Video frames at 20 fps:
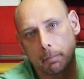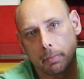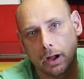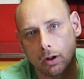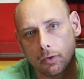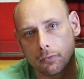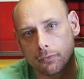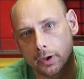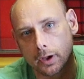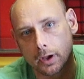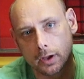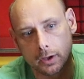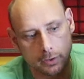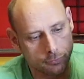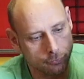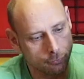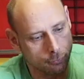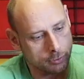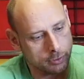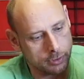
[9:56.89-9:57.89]
belt.
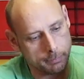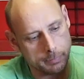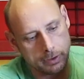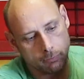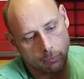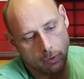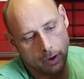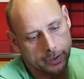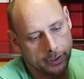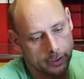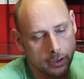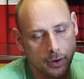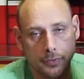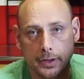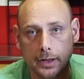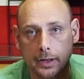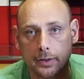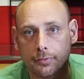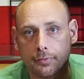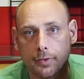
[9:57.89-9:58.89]
So it could have been right here on
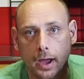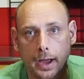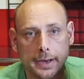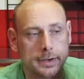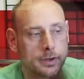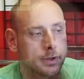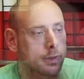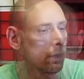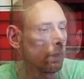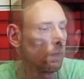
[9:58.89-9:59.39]
the inside.